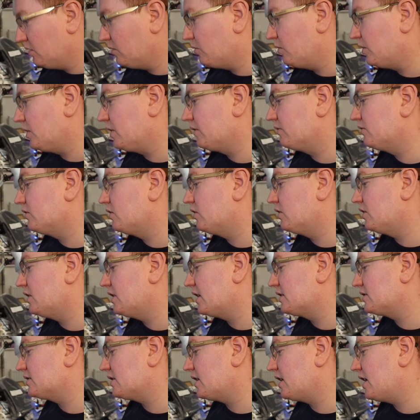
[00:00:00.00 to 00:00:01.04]
We have not
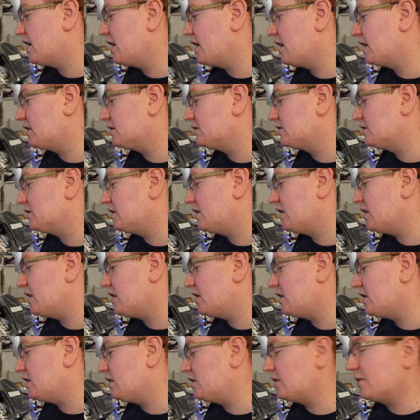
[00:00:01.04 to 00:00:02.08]
yet had
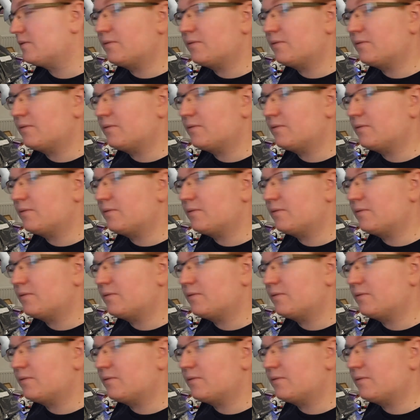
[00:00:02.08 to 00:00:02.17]
a